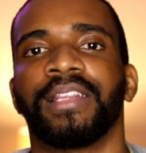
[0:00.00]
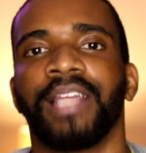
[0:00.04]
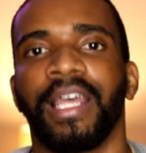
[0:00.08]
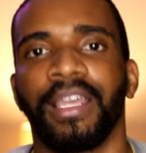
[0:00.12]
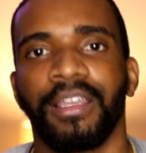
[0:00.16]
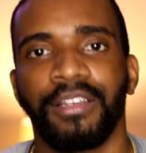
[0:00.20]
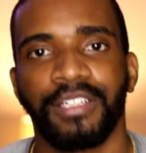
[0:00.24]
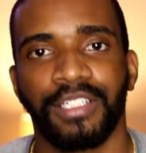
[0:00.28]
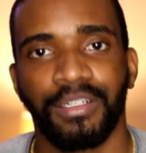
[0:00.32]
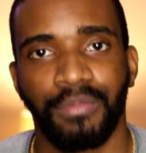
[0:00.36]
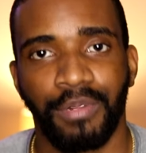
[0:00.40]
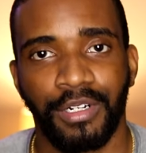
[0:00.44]

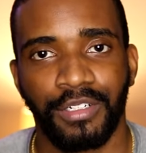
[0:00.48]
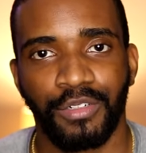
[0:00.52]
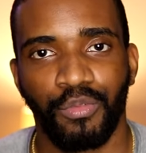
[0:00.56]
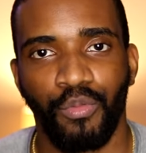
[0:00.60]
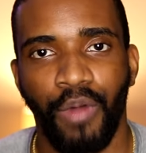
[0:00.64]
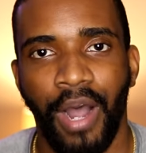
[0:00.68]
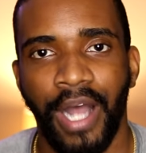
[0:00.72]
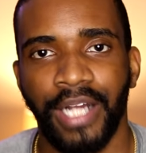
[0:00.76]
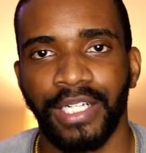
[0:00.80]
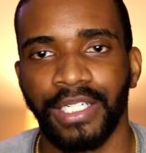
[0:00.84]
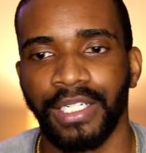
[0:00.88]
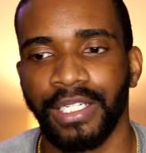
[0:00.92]
Thank you so much for
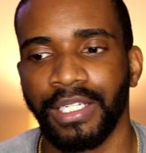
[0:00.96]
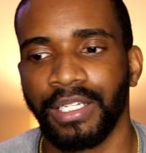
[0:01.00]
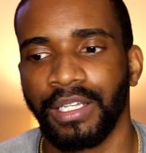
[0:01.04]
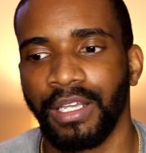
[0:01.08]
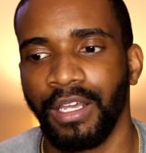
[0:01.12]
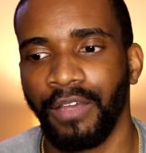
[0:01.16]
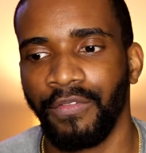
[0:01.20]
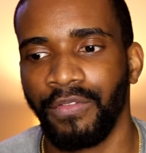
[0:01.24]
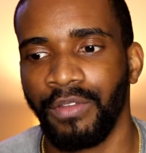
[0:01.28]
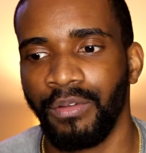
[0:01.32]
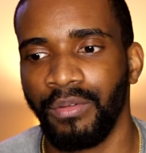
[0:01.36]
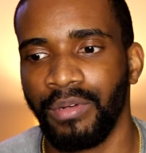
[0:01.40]
watching.
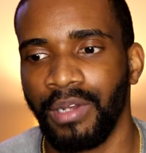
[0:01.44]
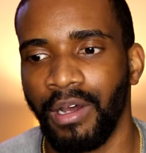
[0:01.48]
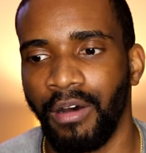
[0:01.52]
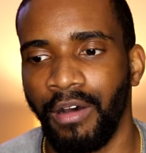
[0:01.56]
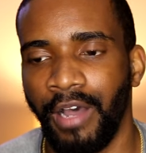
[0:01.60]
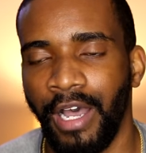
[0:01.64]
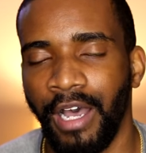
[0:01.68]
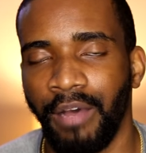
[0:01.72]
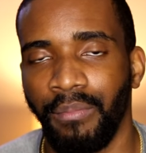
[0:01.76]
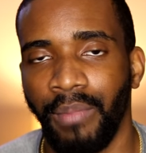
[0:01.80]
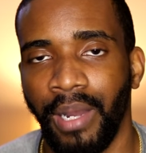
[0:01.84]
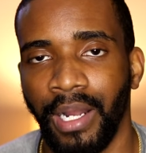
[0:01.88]
If you
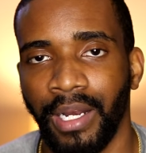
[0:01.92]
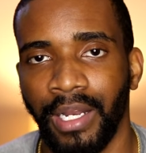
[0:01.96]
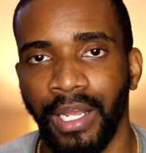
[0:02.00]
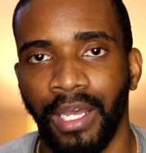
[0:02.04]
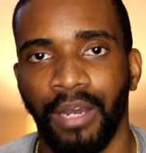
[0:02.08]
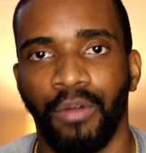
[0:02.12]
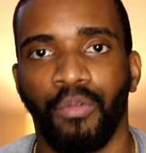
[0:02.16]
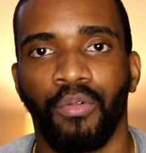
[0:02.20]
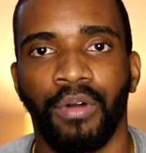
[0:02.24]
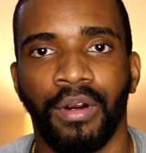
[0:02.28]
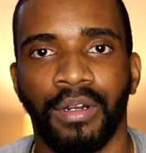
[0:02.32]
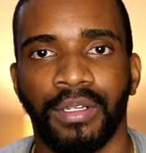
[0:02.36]
don't have my
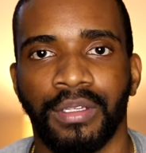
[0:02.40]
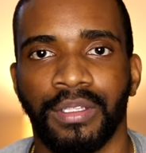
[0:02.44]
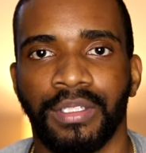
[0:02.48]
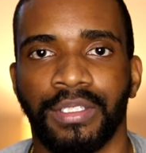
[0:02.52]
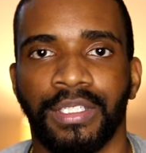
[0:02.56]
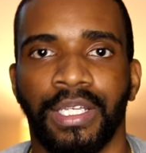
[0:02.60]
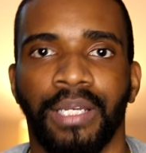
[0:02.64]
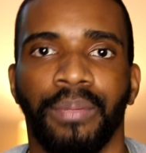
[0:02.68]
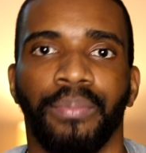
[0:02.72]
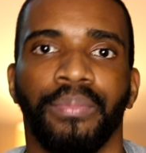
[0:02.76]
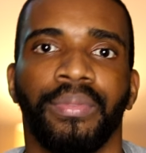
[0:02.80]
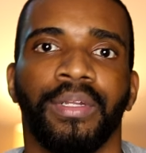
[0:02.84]
net worth
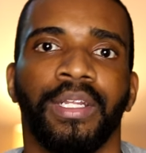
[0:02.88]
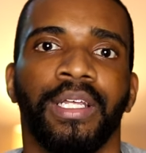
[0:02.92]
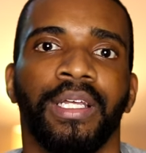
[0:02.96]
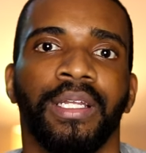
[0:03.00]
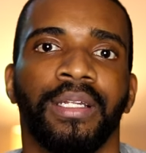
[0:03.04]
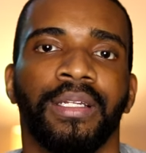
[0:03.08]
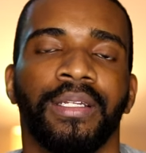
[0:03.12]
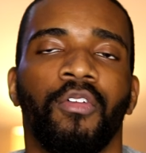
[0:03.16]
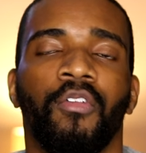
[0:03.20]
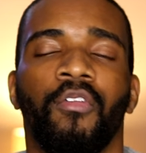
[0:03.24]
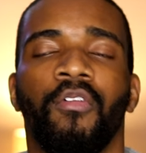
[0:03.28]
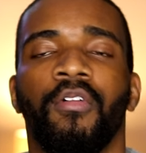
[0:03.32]
template
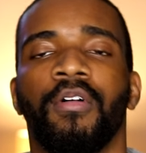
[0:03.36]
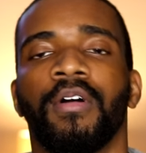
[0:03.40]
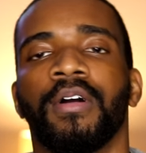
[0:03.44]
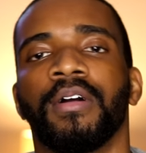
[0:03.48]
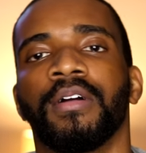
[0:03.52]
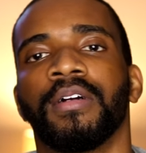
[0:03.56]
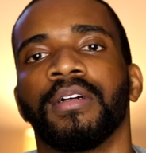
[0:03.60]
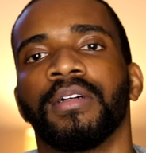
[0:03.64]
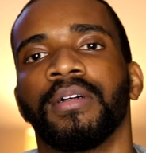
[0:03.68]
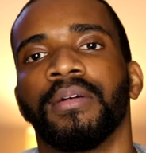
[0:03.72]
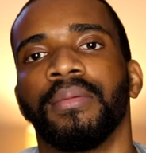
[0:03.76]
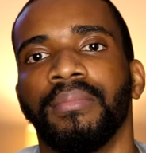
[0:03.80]

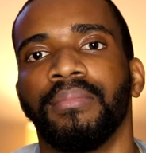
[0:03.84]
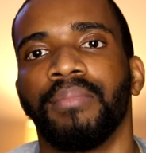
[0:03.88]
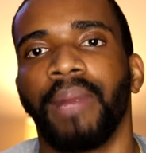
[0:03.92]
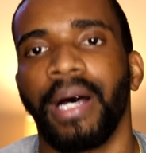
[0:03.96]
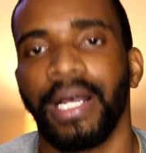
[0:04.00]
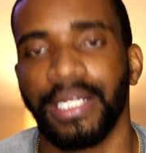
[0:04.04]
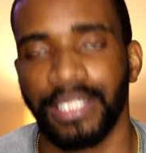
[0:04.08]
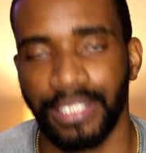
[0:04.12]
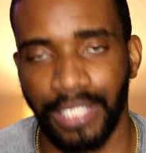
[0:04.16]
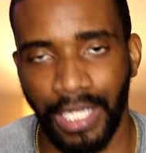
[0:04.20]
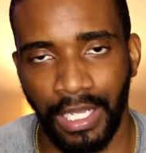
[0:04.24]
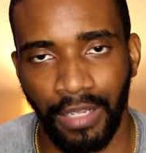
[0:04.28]
or
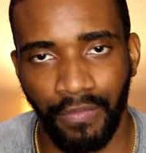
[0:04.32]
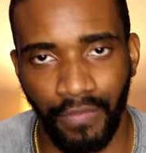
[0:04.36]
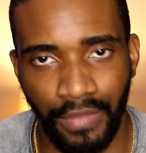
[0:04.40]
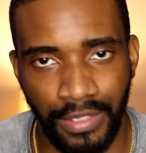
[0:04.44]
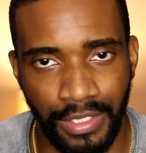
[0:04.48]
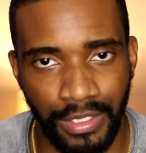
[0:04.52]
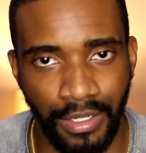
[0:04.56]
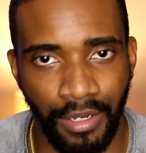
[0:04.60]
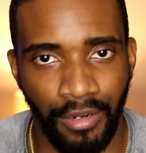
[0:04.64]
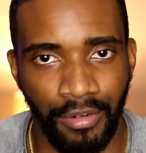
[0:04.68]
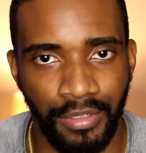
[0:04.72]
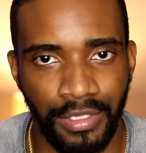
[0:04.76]
my
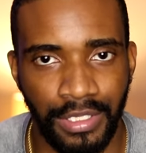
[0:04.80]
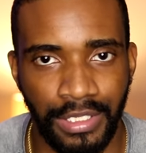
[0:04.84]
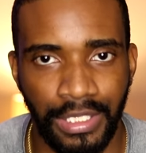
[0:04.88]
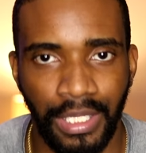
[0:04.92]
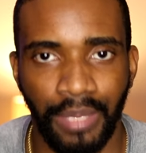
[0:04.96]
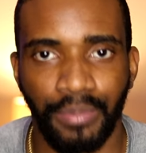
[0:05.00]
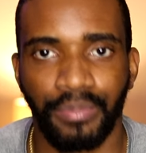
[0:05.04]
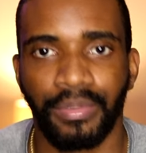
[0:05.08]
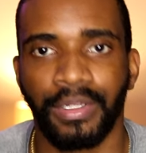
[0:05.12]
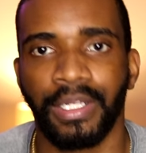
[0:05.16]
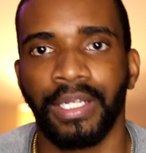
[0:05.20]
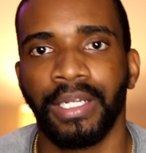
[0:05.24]
savings goals
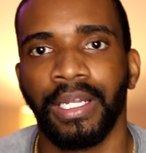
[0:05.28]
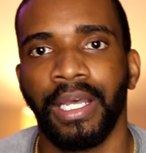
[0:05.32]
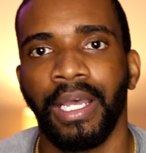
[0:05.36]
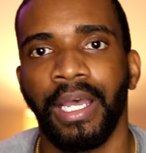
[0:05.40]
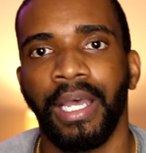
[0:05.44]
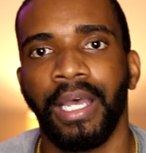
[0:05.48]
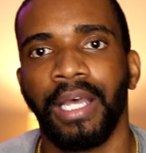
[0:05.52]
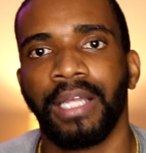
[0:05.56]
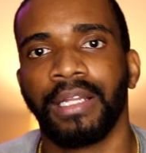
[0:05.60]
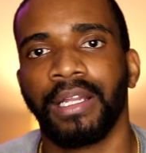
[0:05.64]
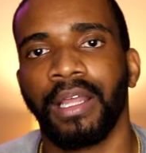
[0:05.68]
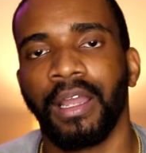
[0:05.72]
template,
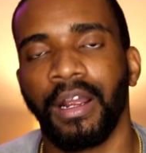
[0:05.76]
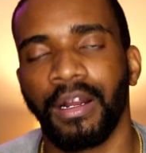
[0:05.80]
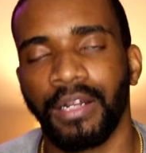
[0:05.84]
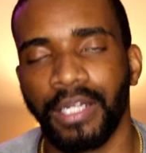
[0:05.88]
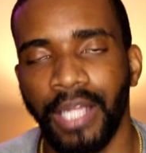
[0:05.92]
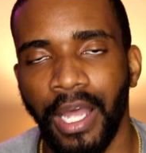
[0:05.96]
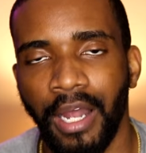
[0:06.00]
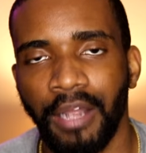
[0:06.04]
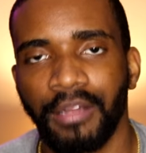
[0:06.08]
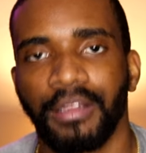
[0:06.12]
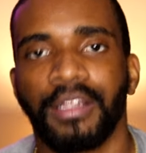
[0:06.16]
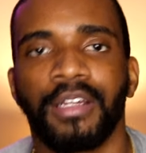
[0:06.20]
they're
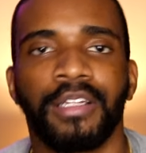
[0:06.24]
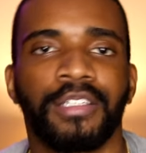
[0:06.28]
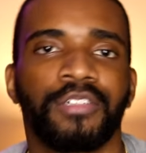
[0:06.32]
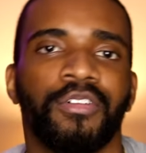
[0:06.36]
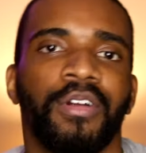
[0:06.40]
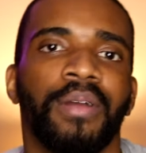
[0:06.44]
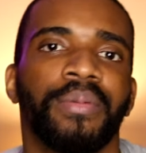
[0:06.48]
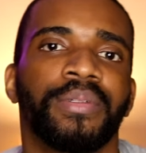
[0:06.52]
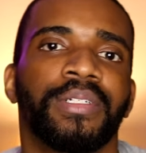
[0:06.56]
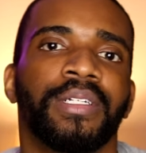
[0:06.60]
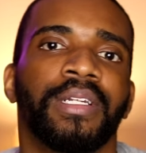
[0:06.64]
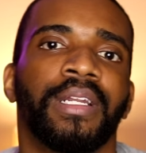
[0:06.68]
down in the
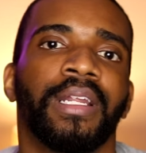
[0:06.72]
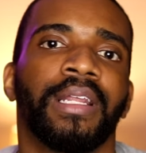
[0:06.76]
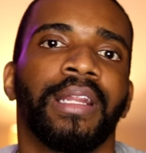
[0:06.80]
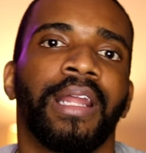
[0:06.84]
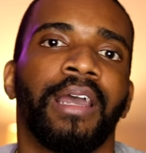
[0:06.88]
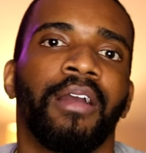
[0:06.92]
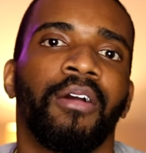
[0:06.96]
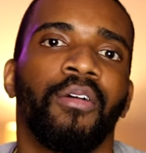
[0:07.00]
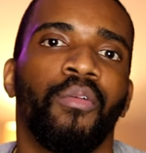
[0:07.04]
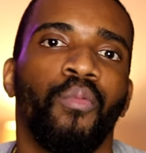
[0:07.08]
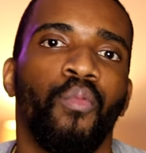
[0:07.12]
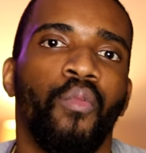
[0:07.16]
description and
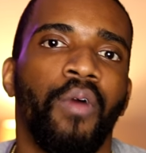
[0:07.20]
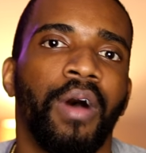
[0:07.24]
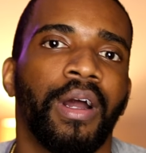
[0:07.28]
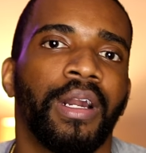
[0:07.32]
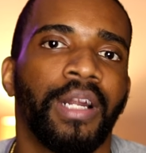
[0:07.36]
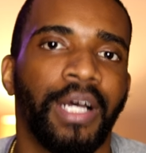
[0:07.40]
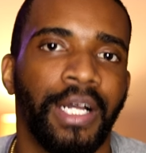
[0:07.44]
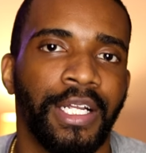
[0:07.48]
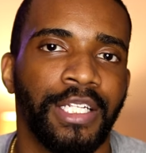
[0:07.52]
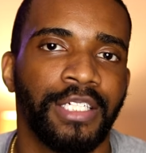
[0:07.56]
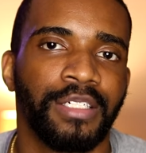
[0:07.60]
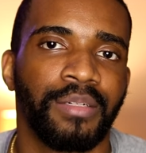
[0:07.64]
they are
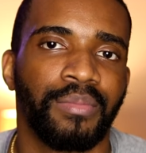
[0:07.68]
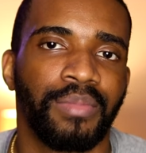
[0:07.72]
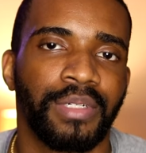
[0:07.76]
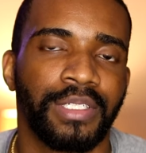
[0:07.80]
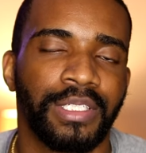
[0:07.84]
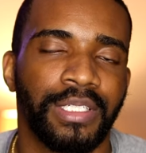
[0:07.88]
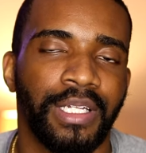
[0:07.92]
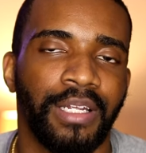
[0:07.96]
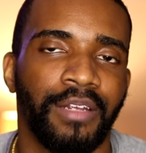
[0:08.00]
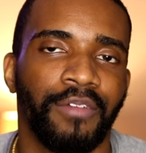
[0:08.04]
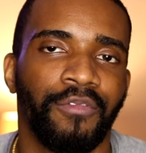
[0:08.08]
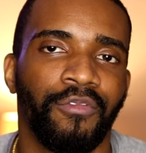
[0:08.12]

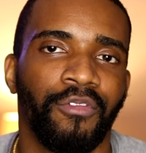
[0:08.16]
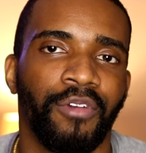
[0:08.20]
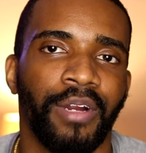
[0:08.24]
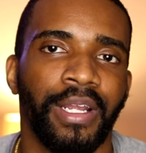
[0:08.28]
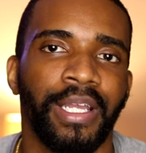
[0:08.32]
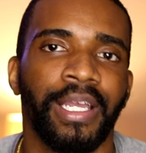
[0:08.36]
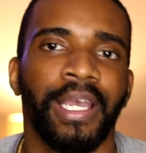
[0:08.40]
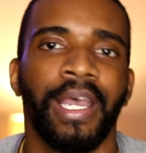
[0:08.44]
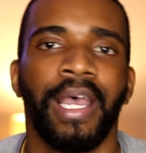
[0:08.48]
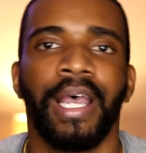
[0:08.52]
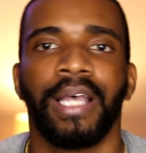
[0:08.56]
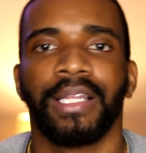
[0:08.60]
100%
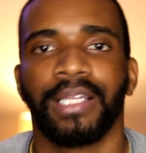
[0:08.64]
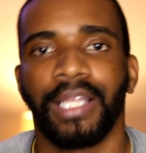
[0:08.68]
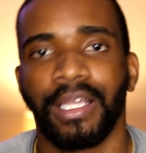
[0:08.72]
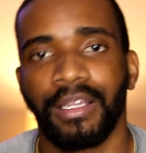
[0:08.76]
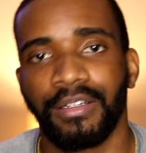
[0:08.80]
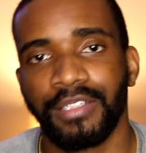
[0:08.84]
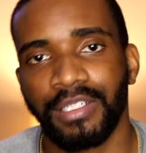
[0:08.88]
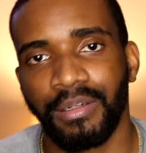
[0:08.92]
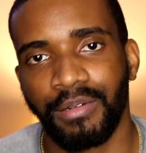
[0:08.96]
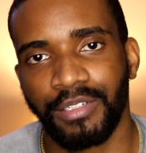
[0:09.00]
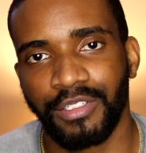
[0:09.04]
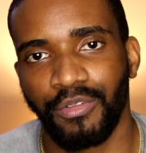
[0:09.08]
free. Thank
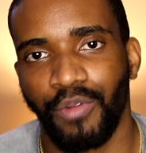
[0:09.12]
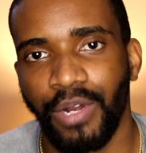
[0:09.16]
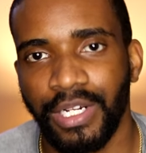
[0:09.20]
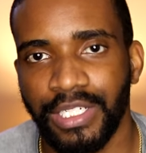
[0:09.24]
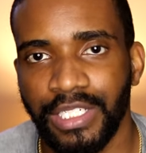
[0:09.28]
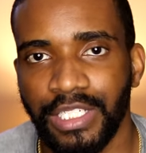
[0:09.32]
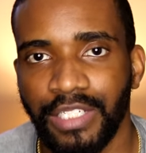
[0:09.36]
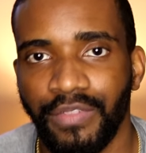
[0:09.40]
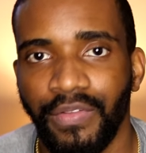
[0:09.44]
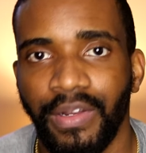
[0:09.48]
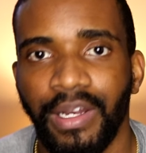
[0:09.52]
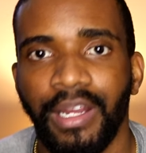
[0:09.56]
you so much for
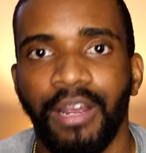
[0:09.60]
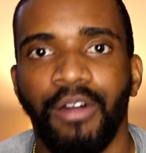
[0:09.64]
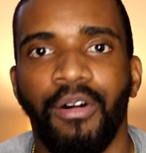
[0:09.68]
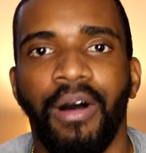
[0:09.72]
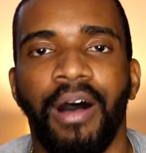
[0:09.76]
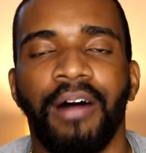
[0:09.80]
watching this video.